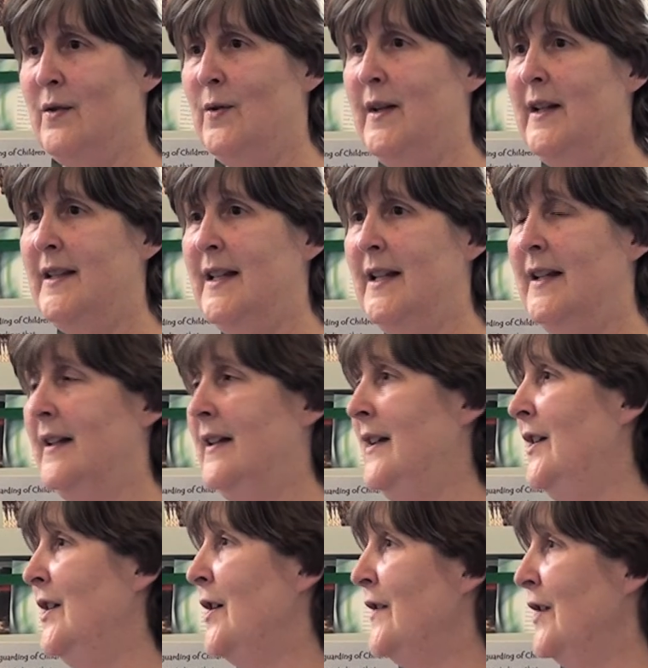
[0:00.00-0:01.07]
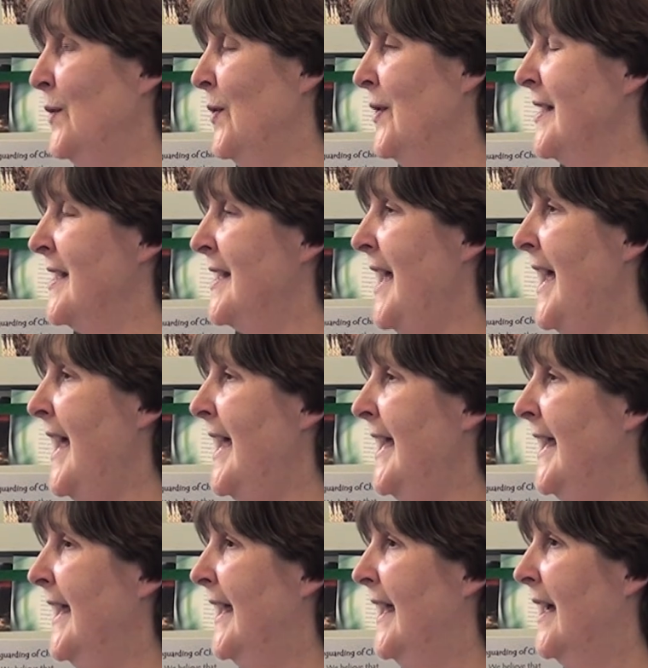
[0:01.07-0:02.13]
or anything you know that you want to
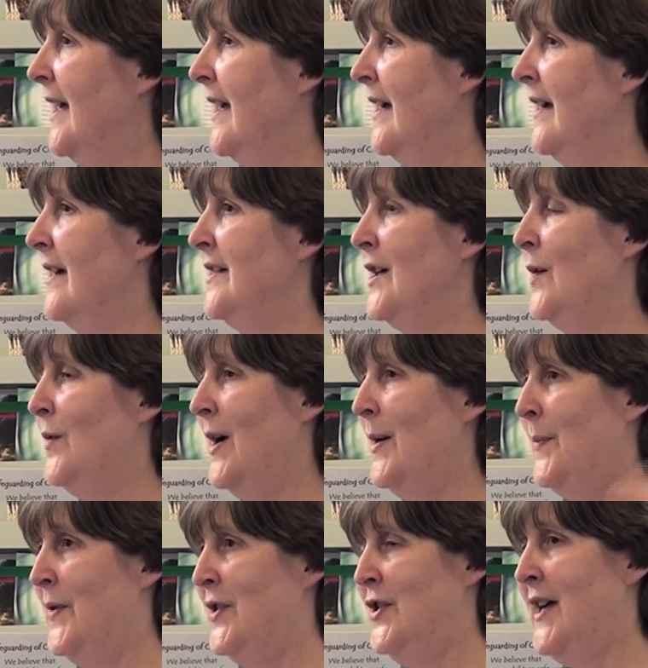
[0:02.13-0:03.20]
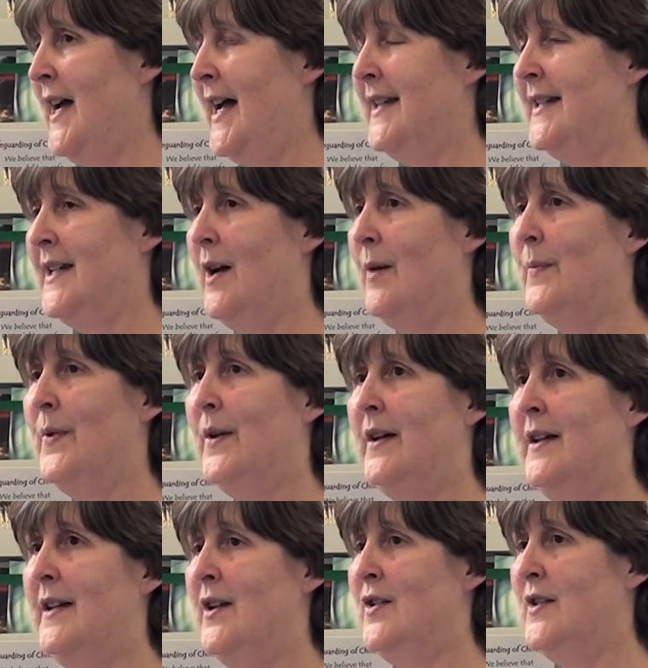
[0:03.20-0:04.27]
say, don't worry about putting your hand up.
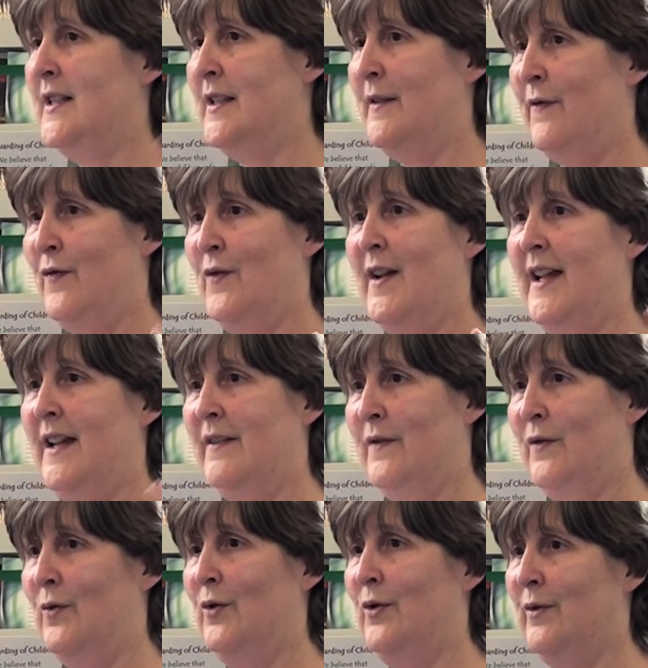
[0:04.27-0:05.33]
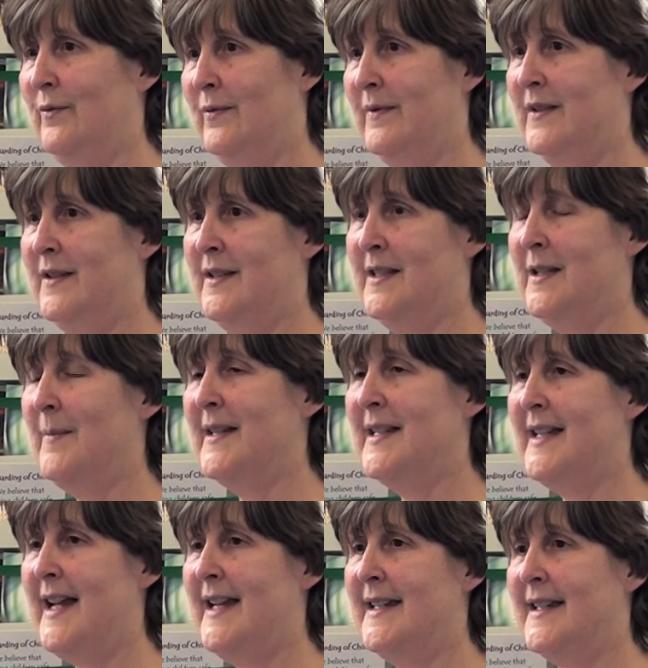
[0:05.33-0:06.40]
You know, it's just a free for some
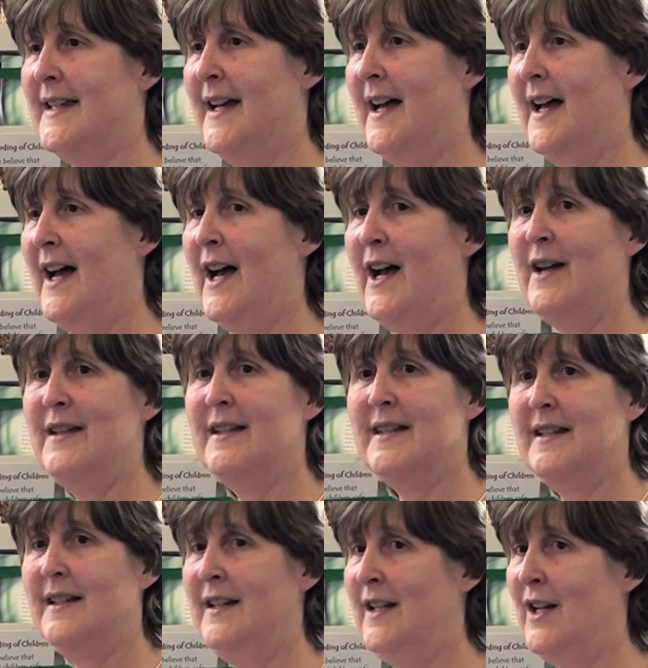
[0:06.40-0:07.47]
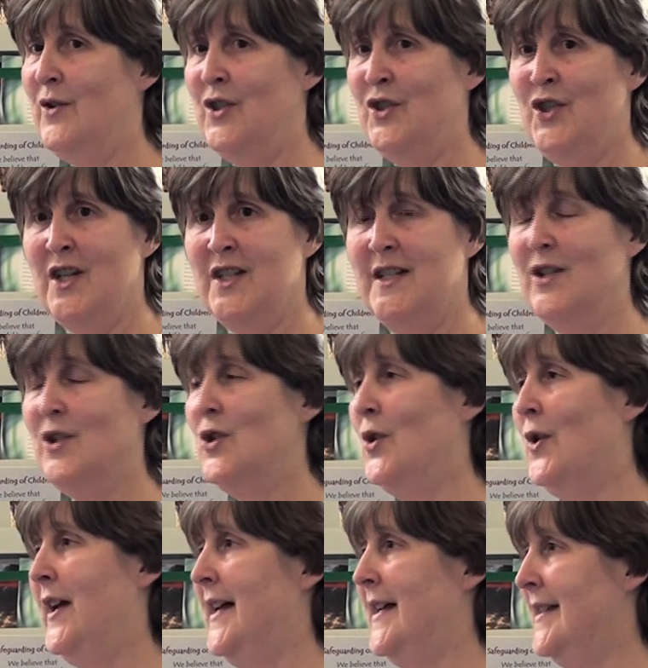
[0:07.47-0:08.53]
extent. And you know, just
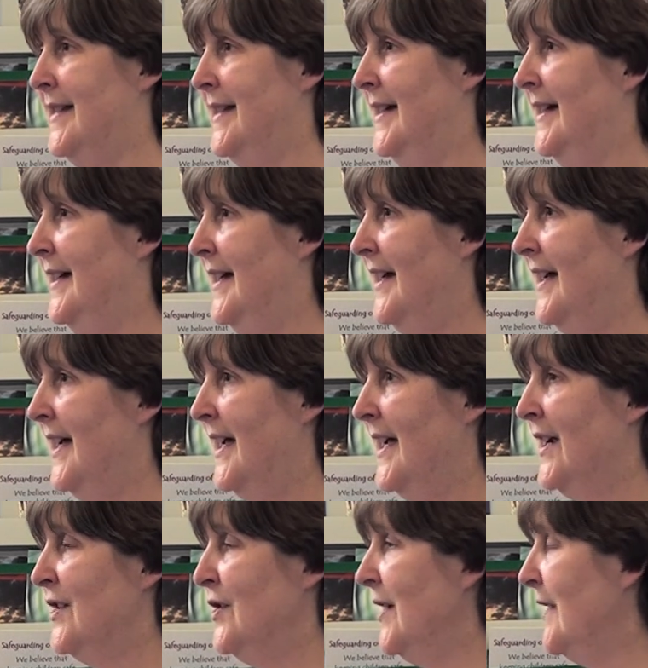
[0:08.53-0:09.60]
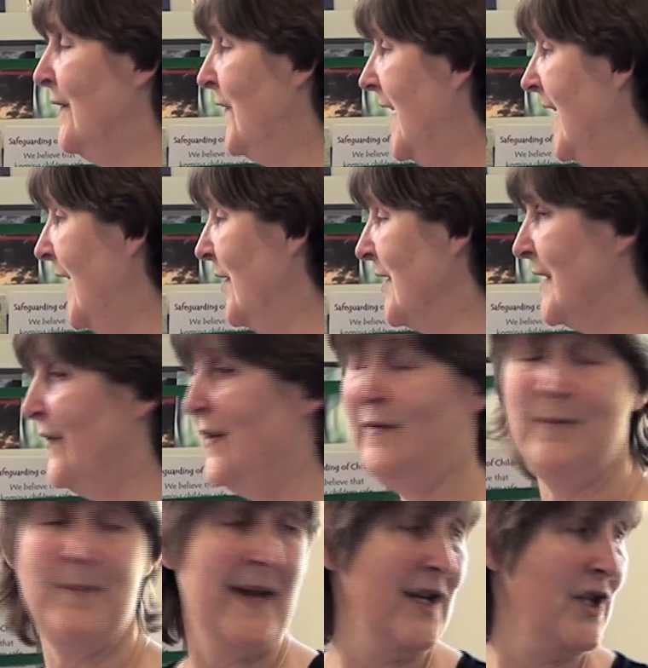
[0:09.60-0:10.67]
enjoy it. Because you're going to find out lots of
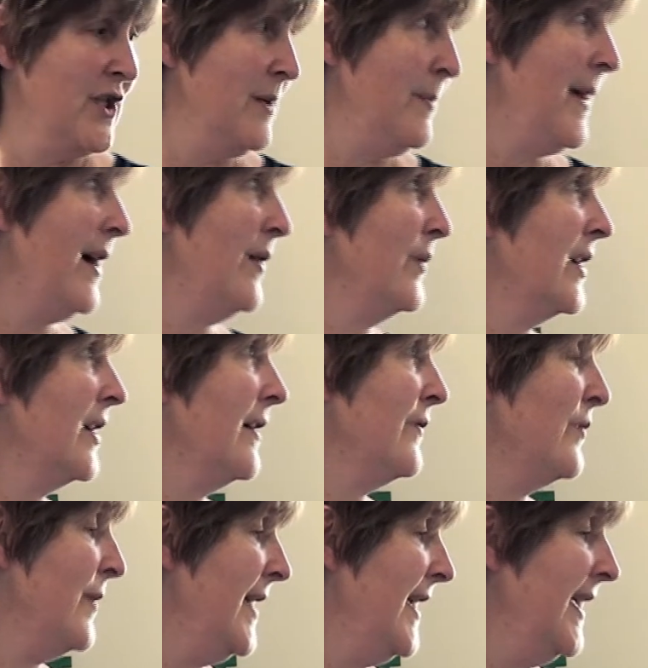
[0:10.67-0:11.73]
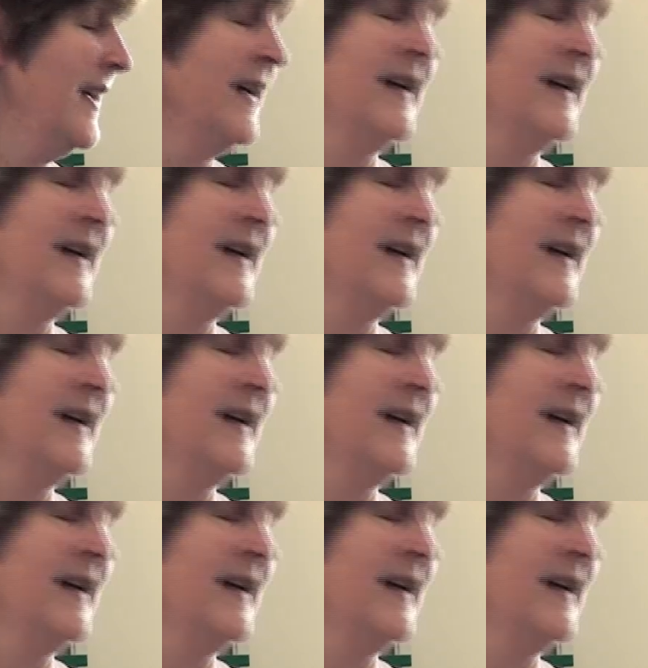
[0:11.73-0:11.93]
information about recovery.